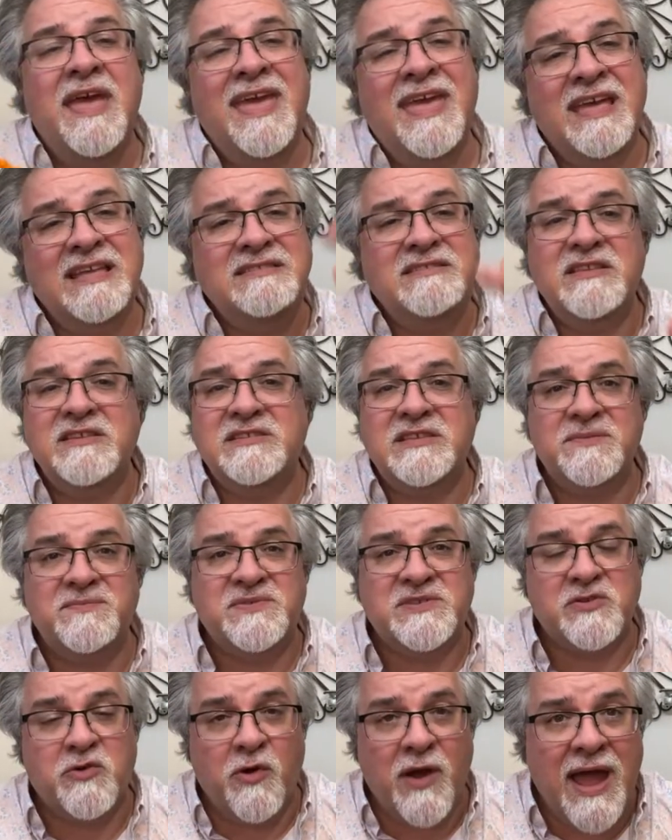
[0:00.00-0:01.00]
hit the
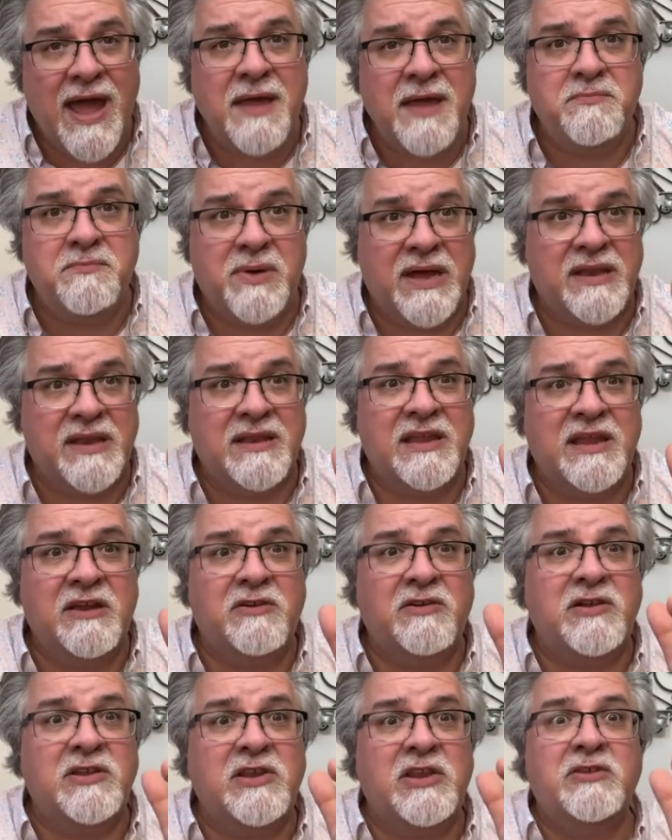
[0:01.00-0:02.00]
subscribe button
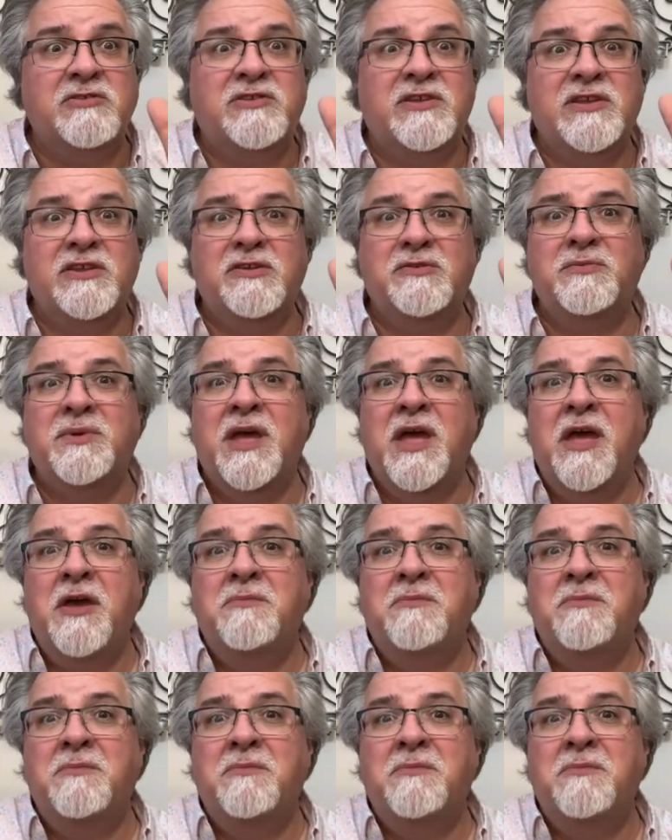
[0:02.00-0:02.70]
here on YouTube